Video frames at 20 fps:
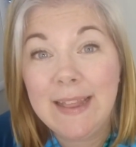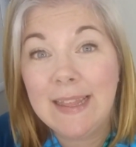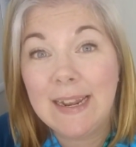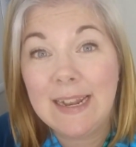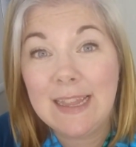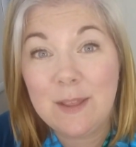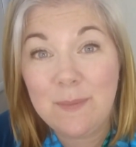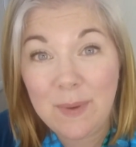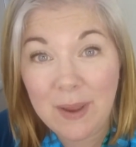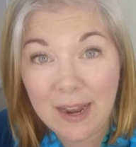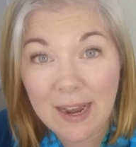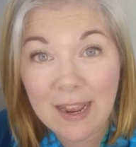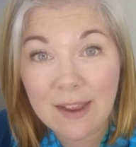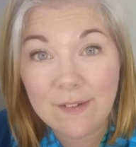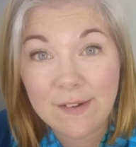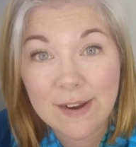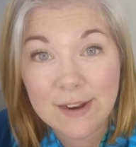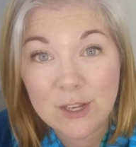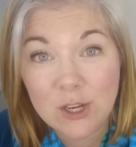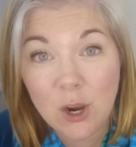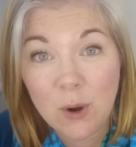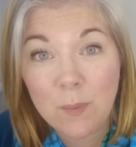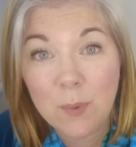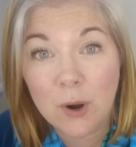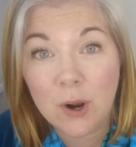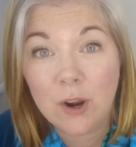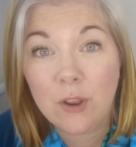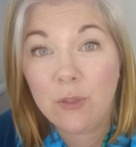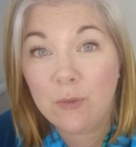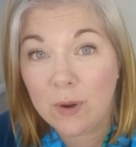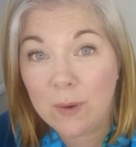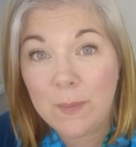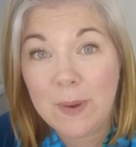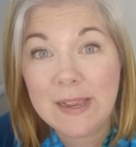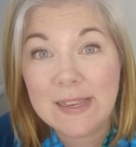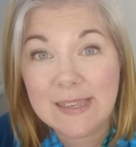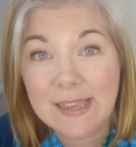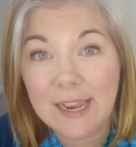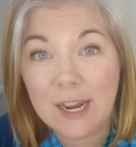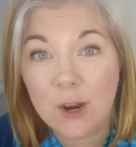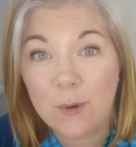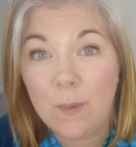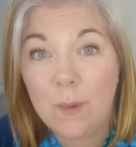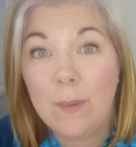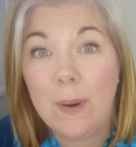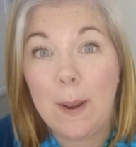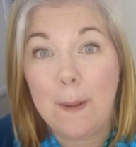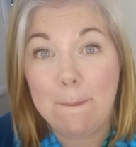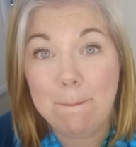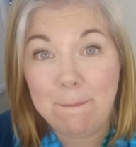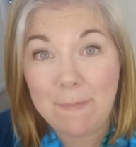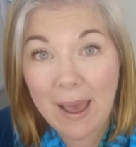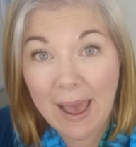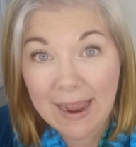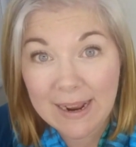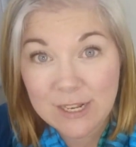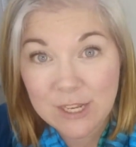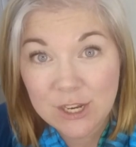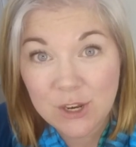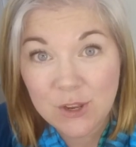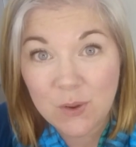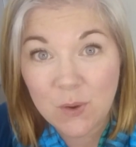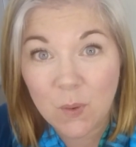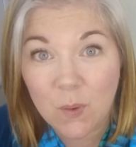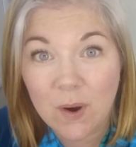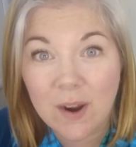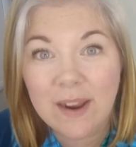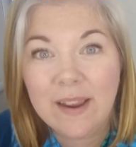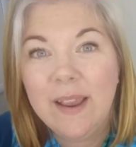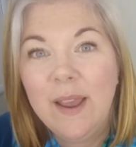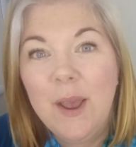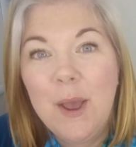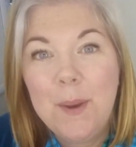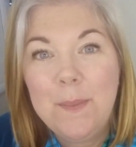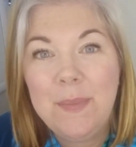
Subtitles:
And then at the beginning of October, 3 weeks later, we went back to New York